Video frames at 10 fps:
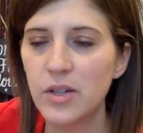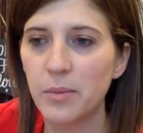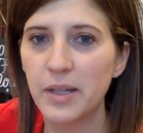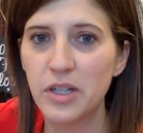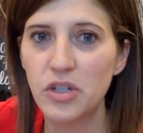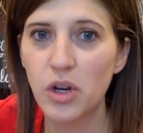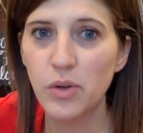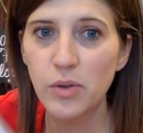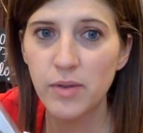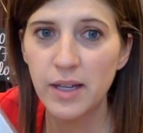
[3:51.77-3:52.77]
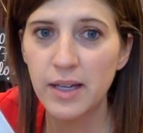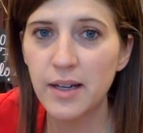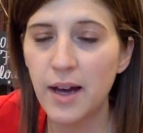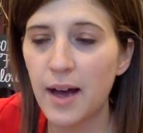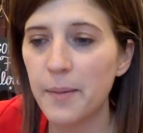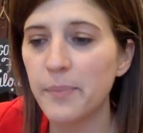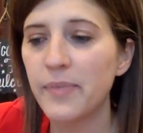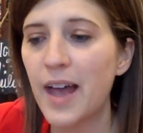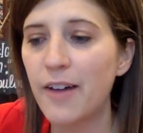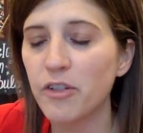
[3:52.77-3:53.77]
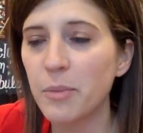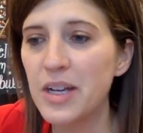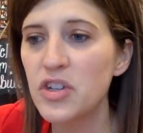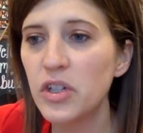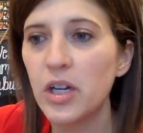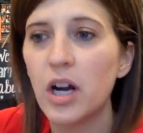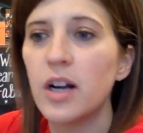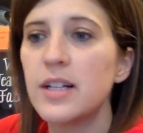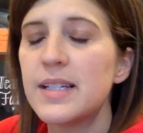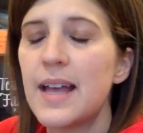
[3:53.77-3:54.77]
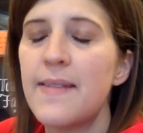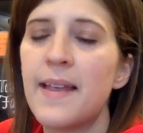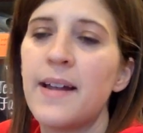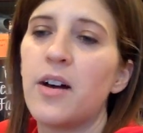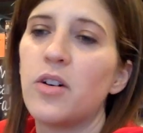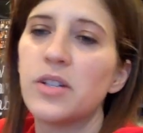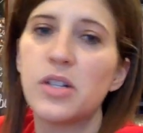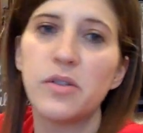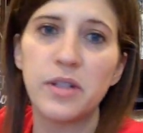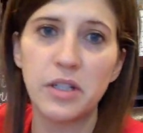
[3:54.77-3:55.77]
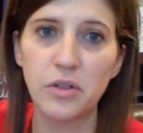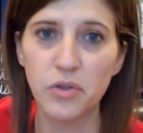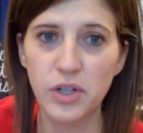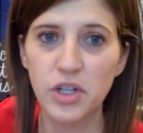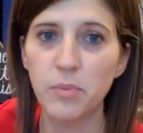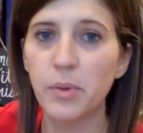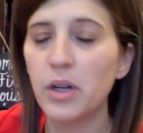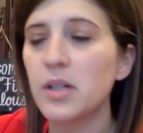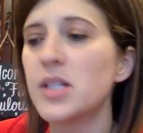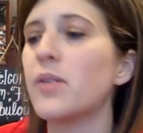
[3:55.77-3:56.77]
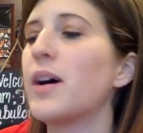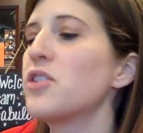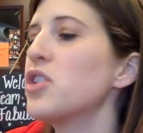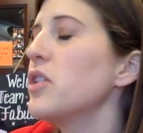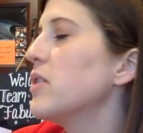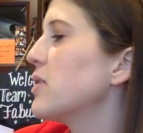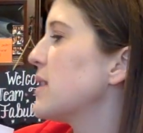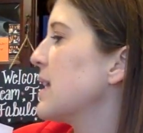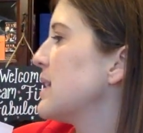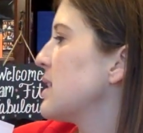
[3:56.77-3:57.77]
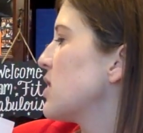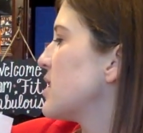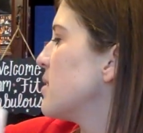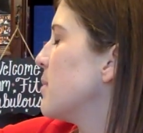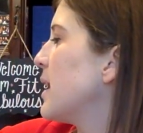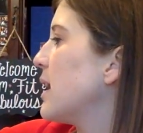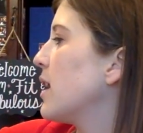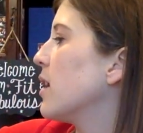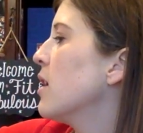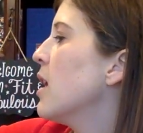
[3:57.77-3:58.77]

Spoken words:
So I'm going to show you the affirmation cards and then also the nutrition book. So I'll show you those things in just a minute here.